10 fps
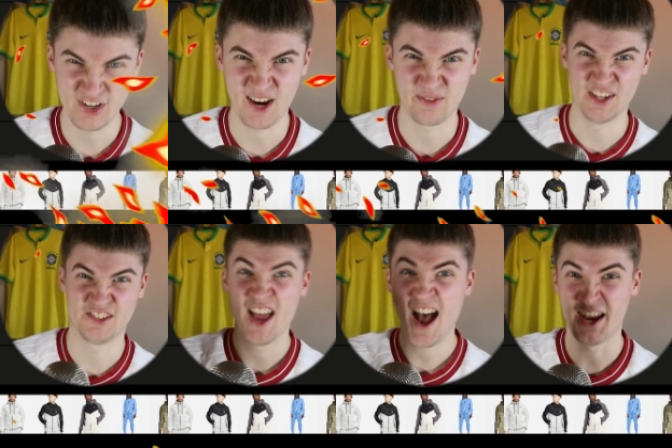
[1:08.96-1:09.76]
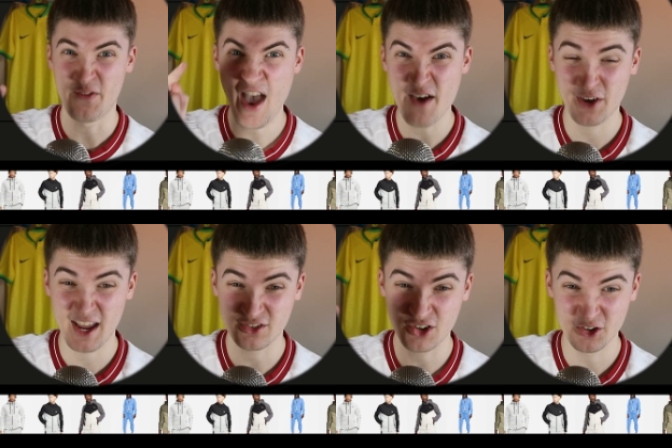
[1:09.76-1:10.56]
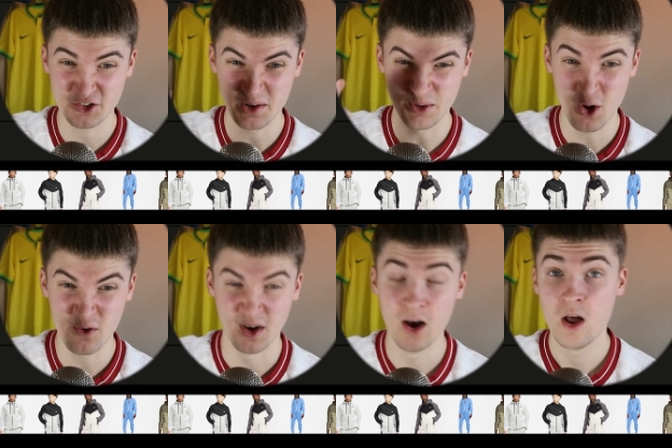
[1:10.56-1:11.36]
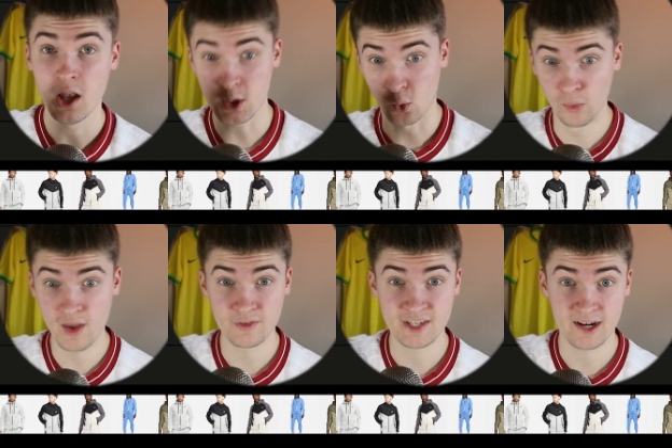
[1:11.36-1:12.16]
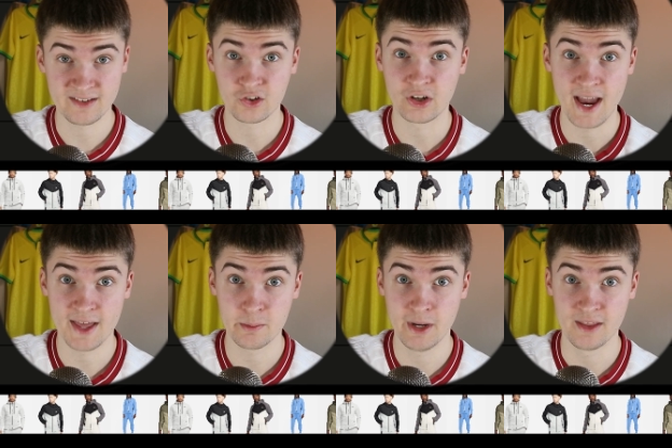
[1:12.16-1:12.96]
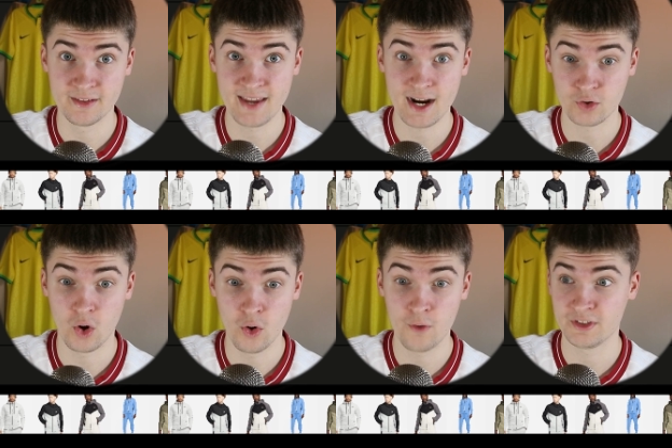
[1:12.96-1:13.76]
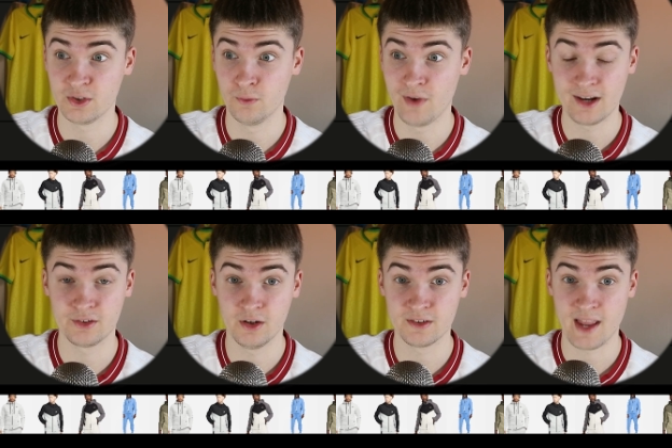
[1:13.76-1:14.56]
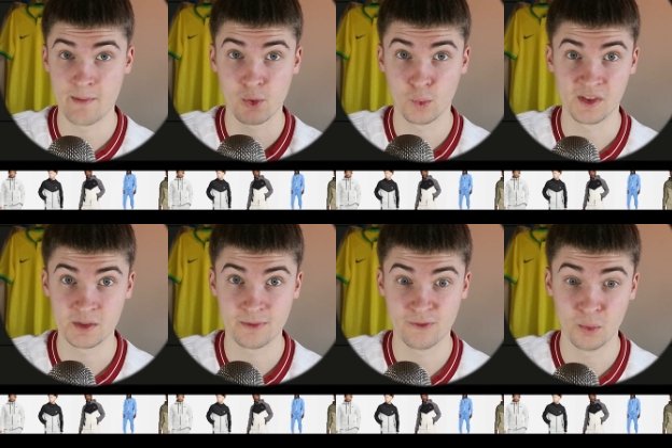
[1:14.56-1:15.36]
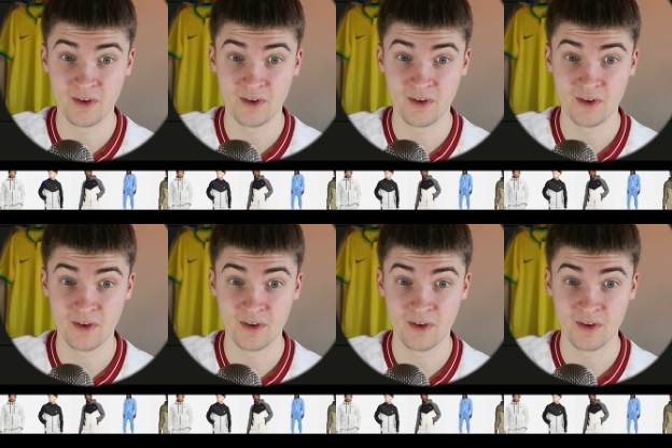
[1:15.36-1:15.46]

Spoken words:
tech fleece, and if it ever gets a chance to go on offer, like all the other techs actually, at the minute, the techs are on offer till Valentine's Day. I'm recording this before